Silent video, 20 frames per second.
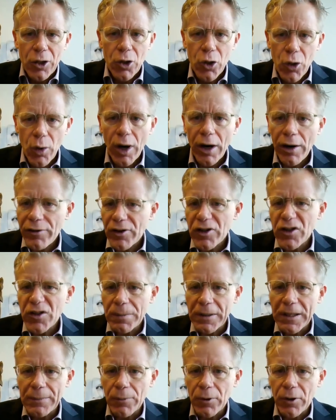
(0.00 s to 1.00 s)
who are
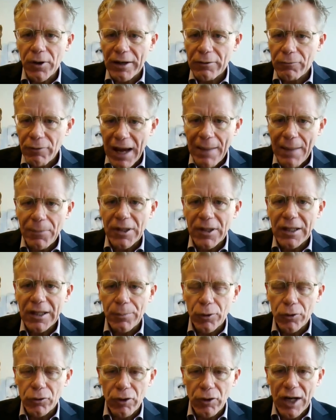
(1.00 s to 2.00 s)
these people that rapidly
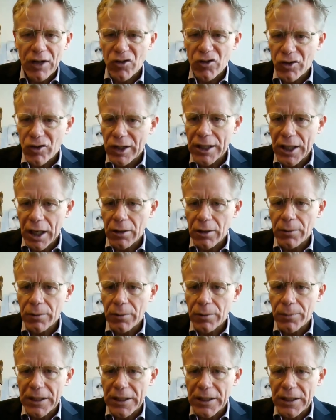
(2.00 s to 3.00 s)
progress, the
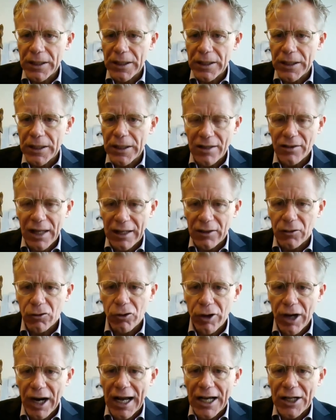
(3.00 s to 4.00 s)
young people,
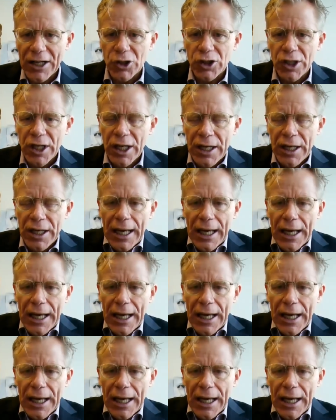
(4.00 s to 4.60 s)
and crash?